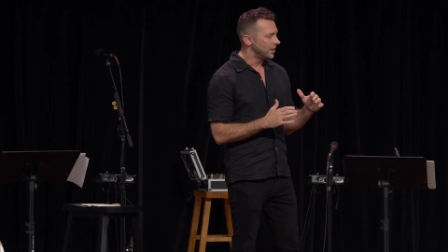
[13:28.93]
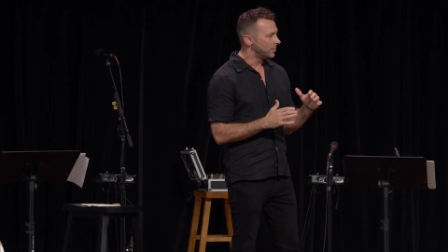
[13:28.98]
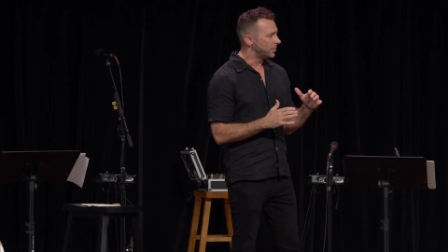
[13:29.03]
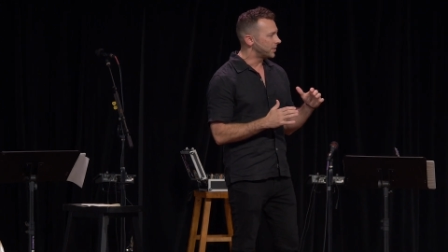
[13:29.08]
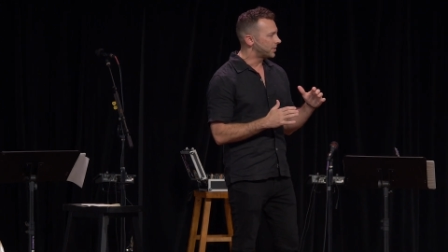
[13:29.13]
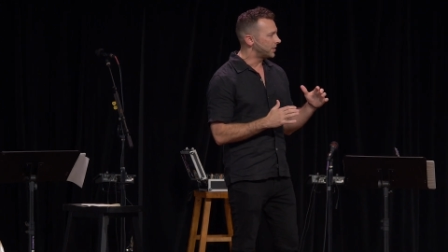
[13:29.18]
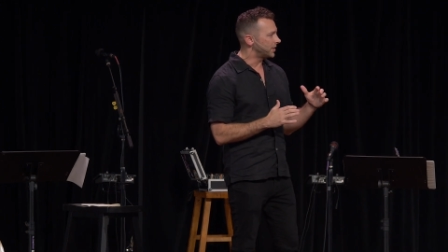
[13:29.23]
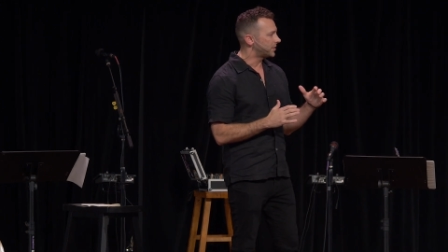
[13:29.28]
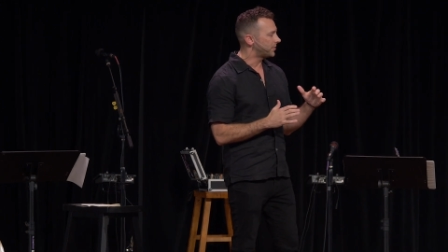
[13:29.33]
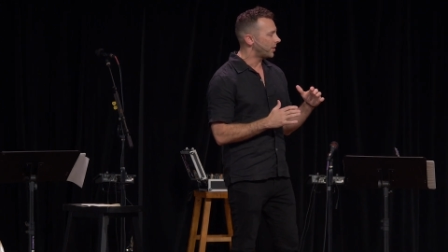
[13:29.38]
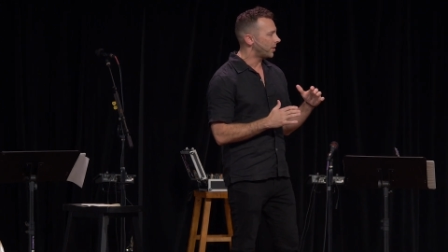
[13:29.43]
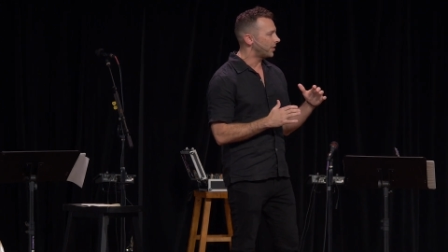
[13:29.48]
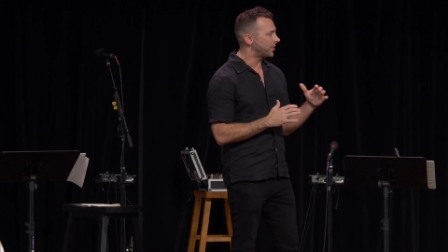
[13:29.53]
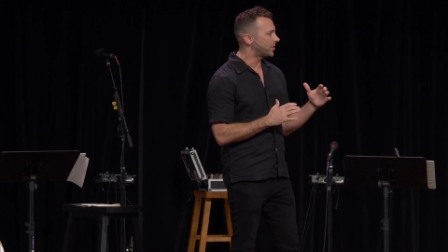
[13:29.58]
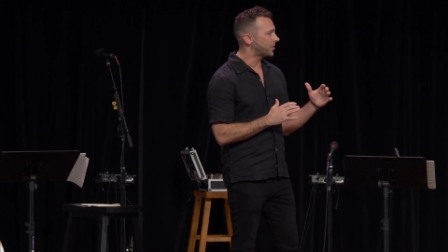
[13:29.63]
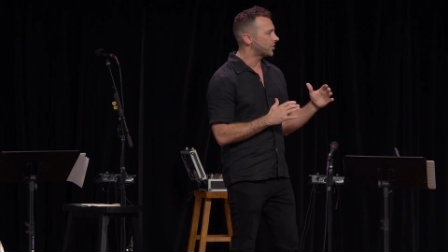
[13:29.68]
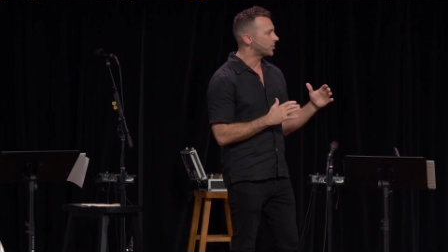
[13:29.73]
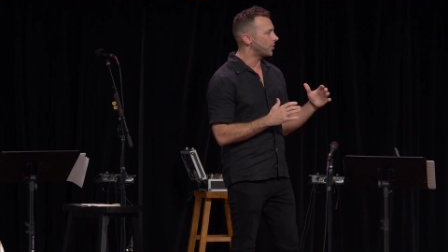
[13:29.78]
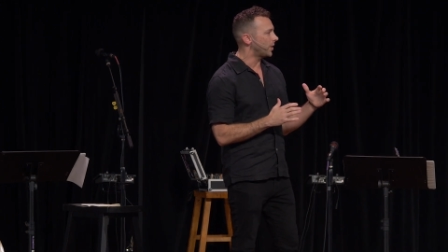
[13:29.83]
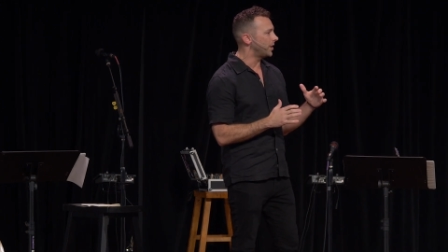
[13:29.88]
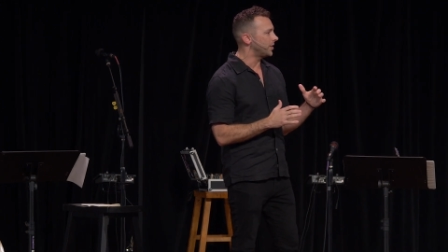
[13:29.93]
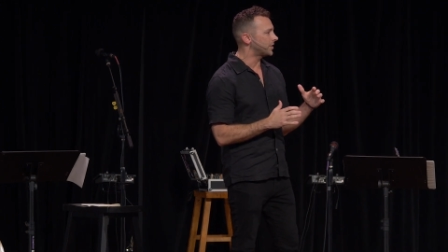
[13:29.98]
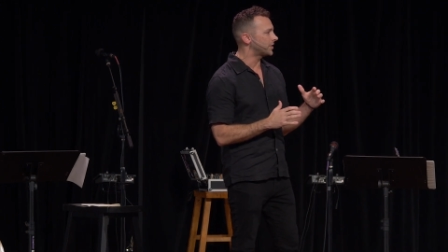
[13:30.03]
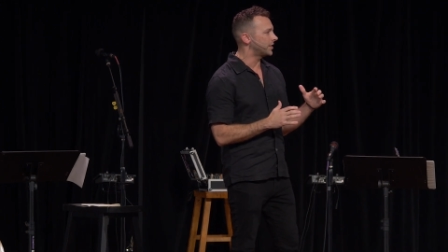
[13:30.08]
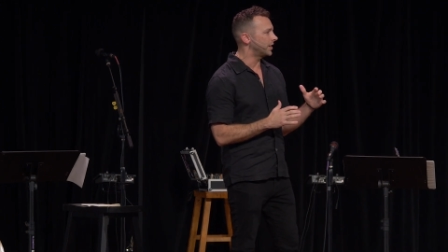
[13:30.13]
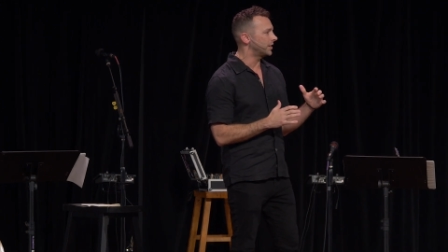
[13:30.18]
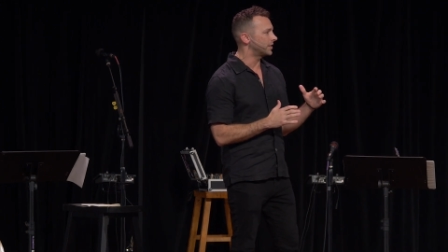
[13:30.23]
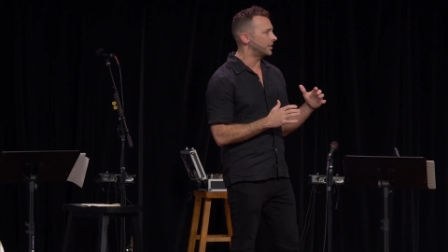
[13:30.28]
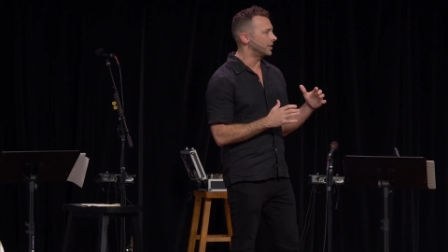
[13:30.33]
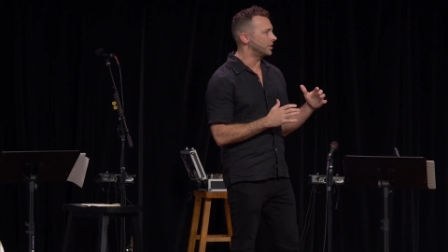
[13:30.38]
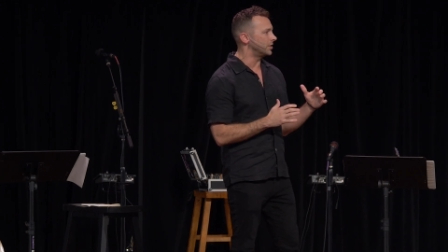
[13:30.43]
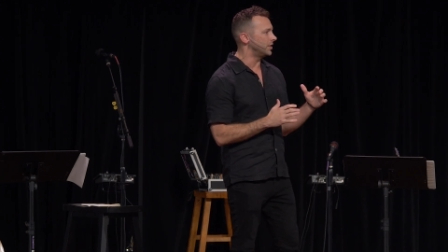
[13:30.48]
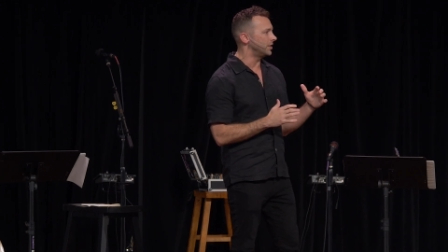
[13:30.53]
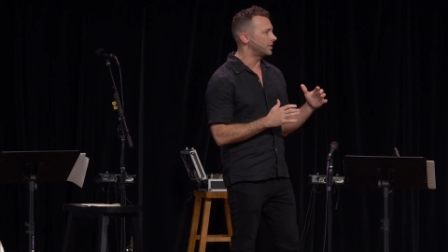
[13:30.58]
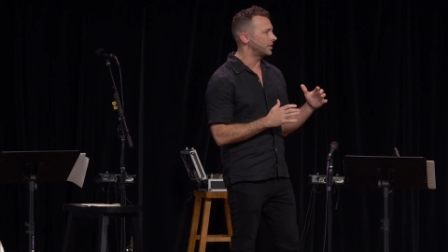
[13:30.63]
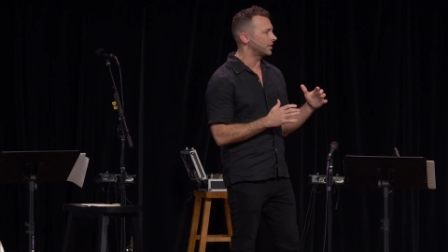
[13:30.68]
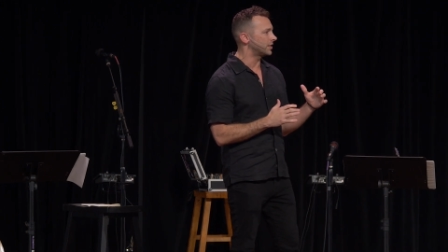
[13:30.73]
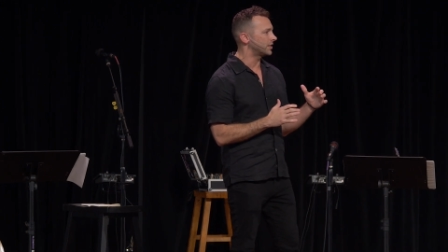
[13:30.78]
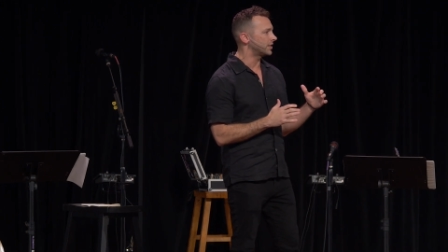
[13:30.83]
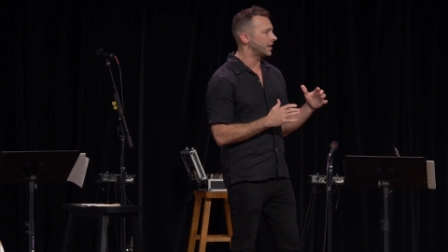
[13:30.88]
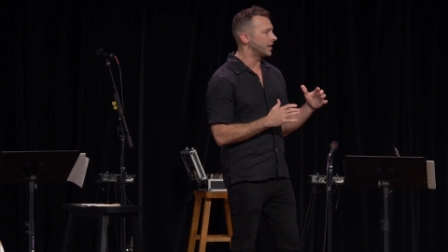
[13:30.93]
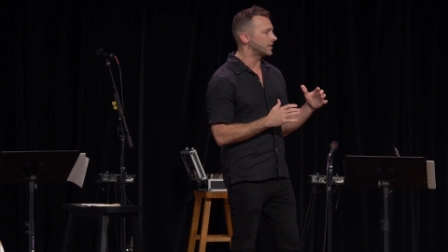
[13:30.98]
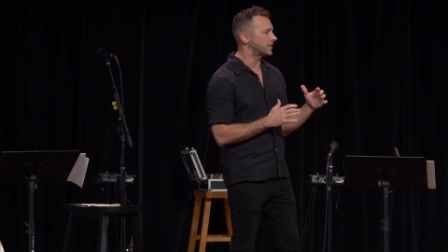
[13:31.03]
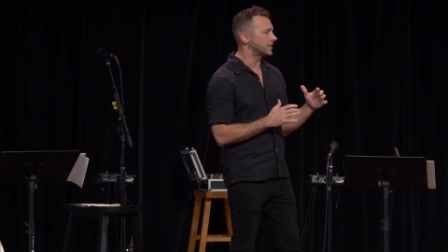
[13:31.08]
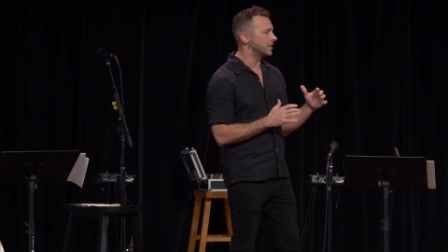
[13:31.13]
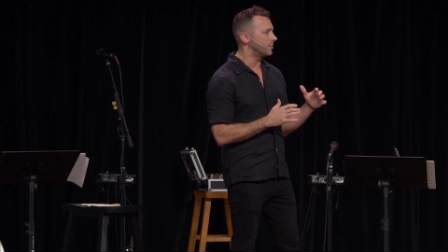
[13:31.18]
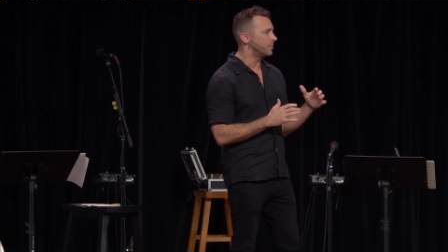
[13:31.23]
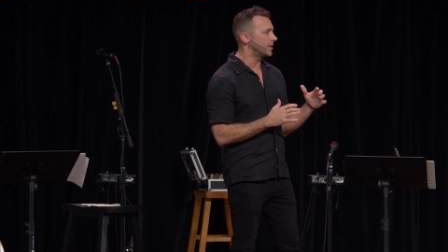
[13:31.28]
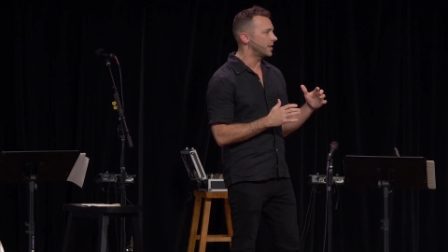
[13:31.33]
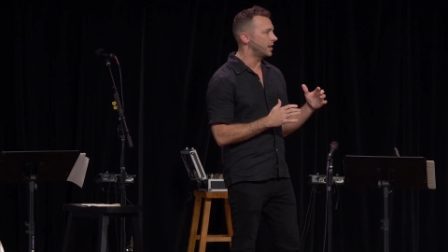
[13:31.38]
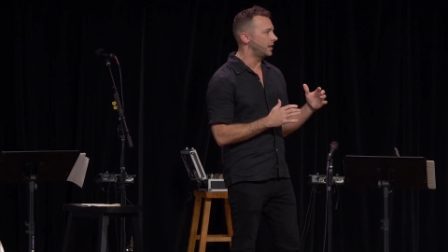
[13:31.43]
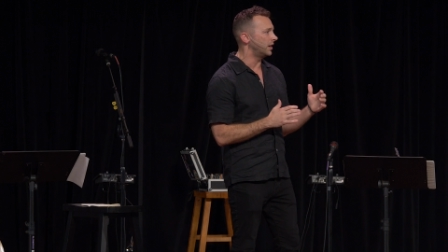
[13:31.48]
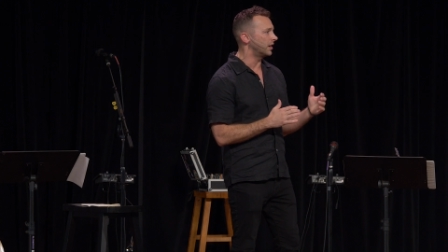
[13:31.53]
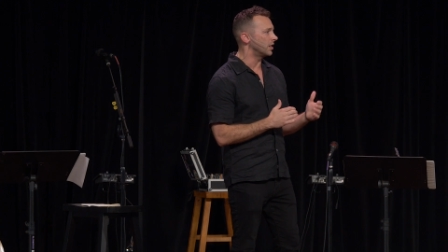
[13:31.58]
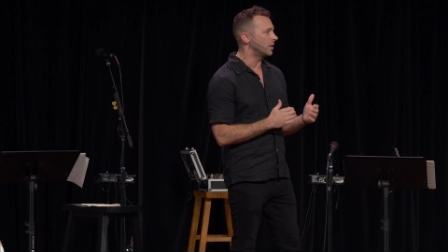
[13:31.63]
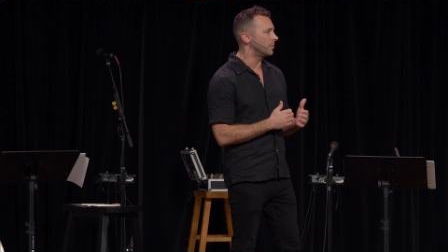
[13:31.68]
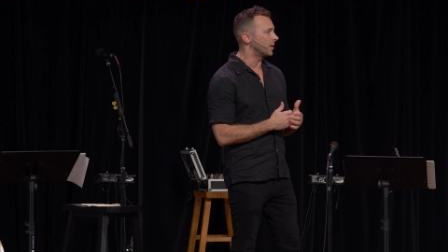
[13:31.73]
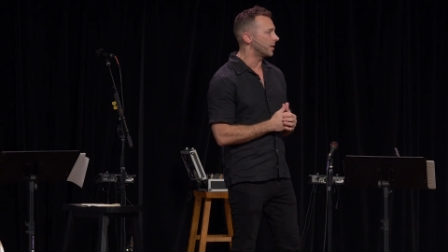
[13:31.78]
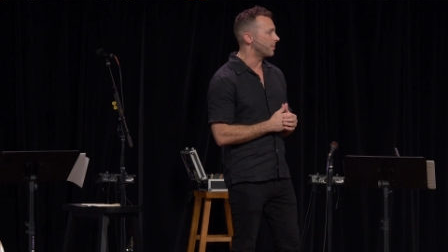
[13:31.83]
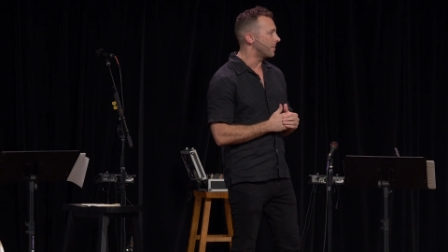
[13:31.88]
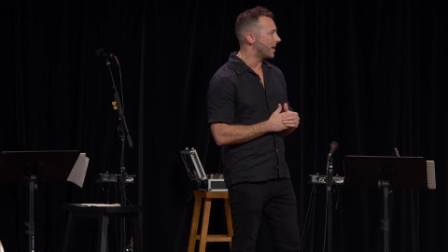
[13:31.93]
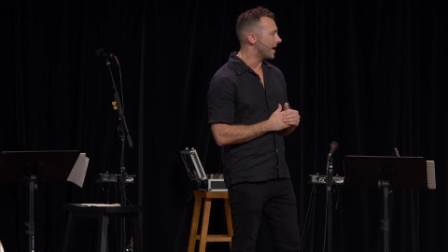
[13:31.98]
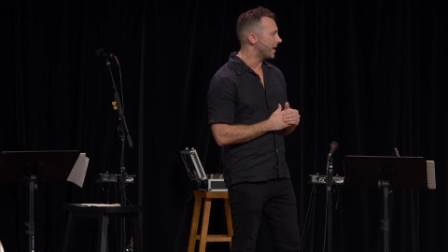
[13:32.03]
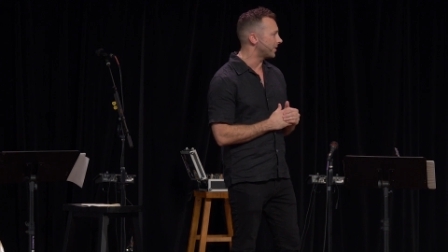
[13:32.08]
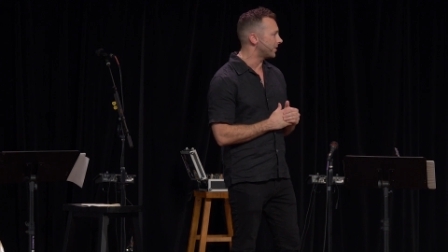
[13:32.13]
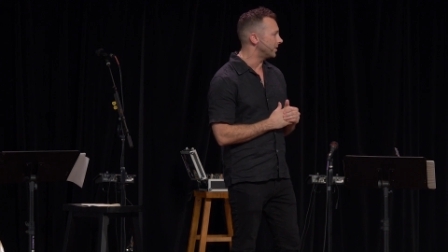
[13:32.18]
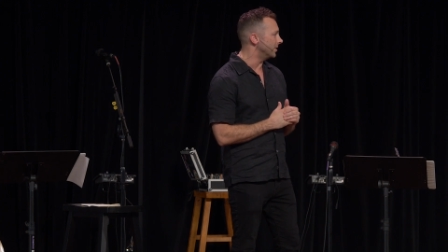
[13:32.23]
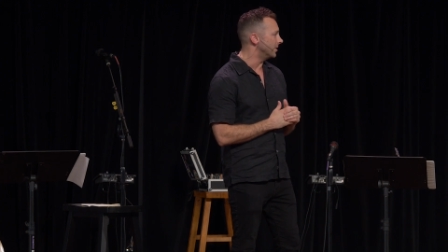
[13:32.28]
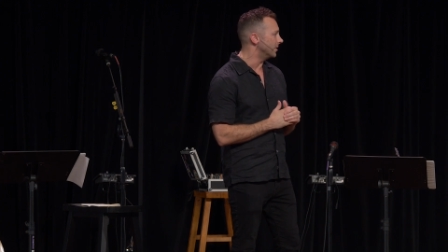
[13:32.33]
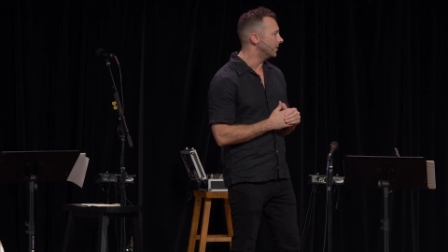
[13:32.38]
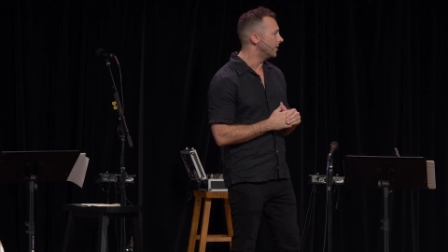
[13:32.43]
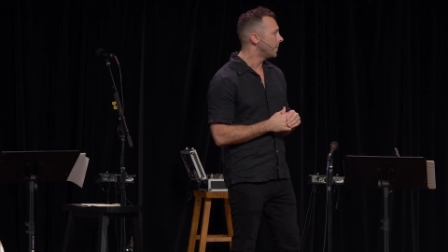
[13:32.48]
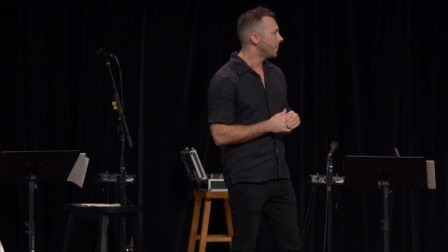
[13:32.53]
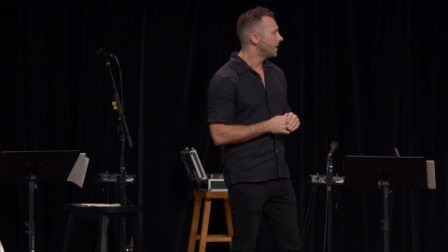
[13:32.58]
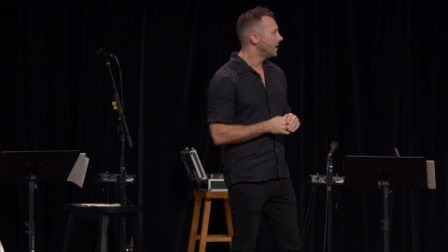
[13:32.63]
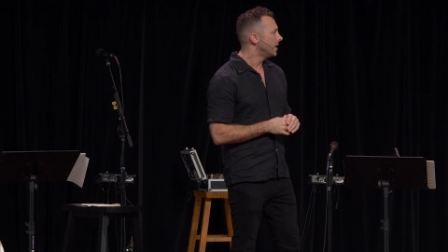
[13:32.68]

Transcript: with these very strange things that Jesus says in the beginning of the book of Matthew.